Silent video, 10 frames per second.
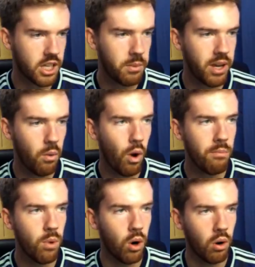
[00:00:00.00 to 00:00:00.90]
Can we get one
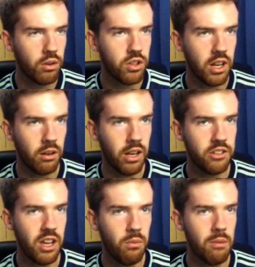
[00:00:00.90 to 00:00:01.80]
more? No, let's
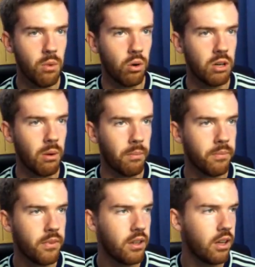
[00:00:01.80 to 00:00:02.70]
get one more. Come on.
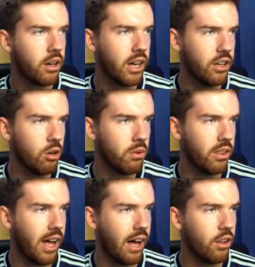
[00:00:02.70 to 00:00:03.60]
Okay, not with
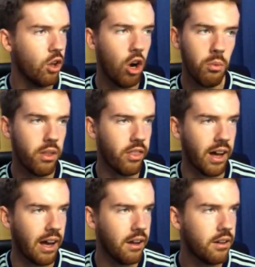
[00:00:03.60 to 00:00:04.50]
that. Not with
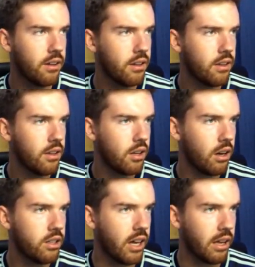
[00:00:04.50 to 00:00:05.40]
that.
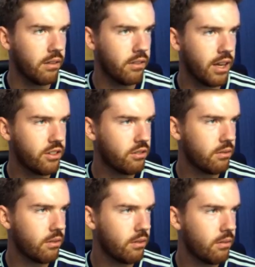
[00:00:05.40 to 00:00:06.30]
Okay, that's...
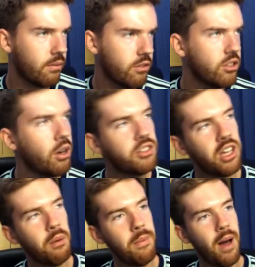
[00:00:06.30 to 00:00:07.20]
No, see,
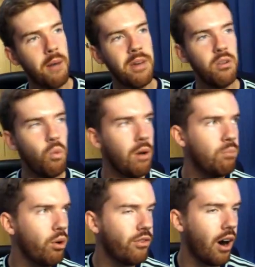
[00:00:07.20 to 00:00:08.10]
I meant one
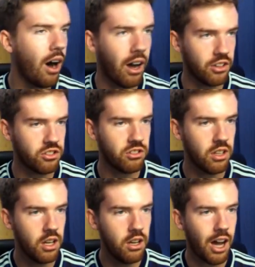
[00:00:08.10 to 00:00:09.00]
more for us.
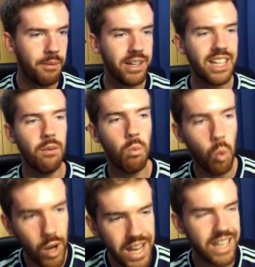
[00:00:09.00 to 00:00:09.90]
I mean, can
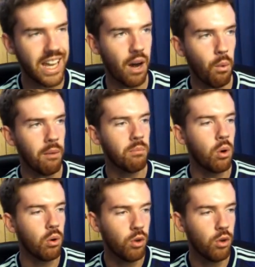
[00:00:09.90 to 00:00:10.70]
we get one more?